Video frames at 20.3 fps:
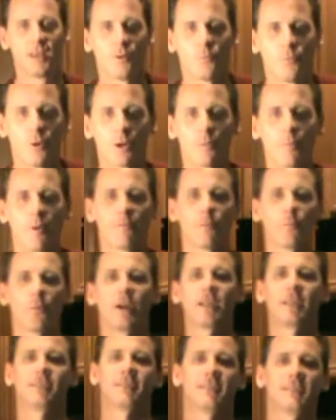Welcome
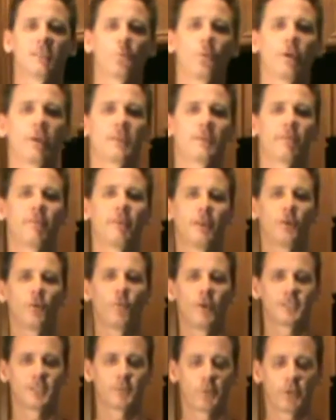everybody to this week's video
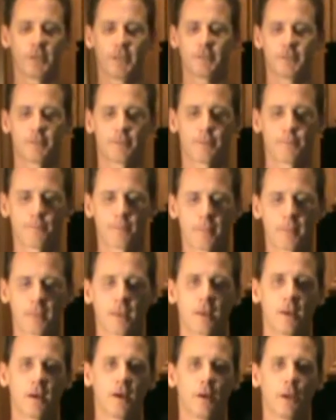recipes.
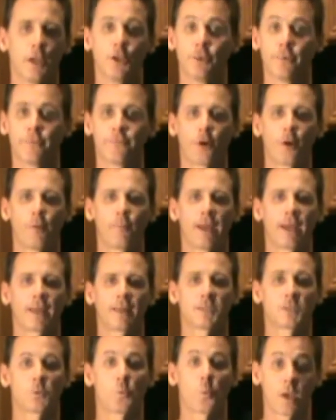In your farm bag
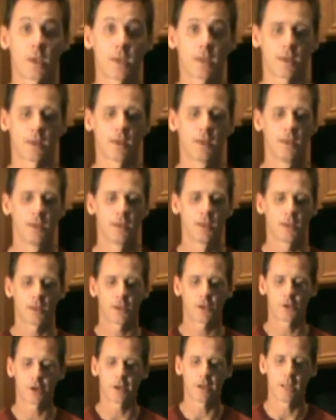this week,
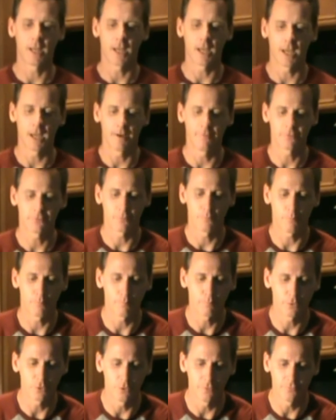you're going to have
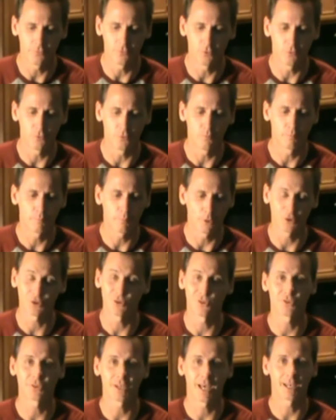some beautiful
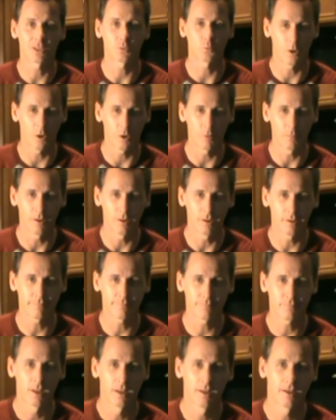personal-sized watermelon,
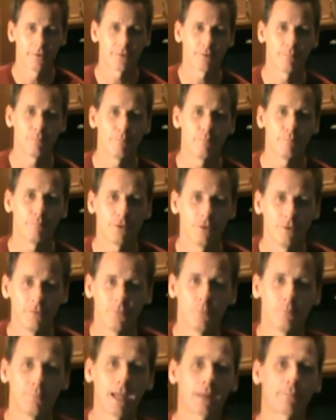some
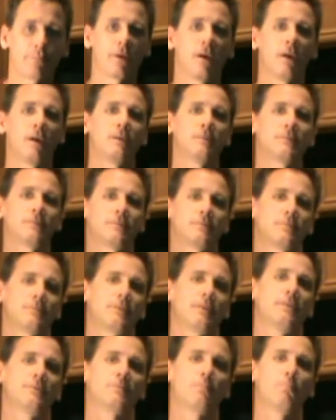beautiful blackberries,
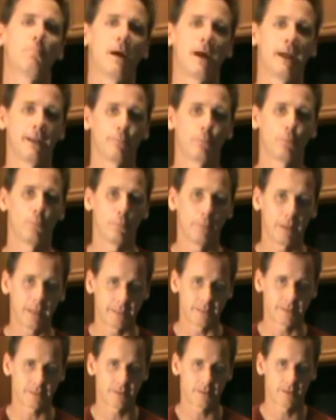and some pineapple
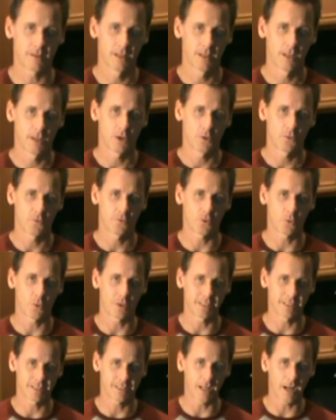mint. So I
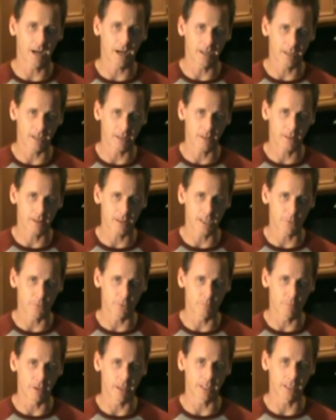decided that I
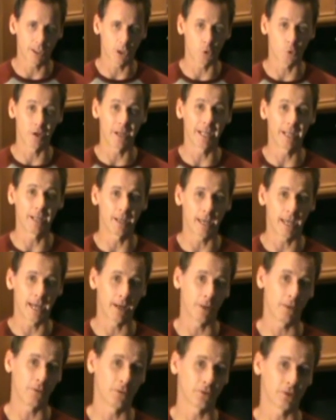would make a granita out
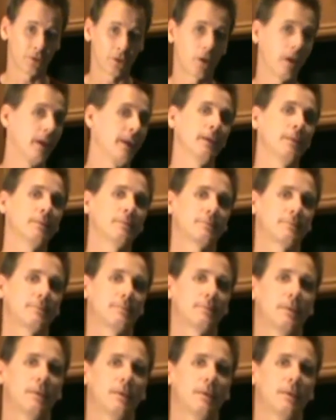of those ingredients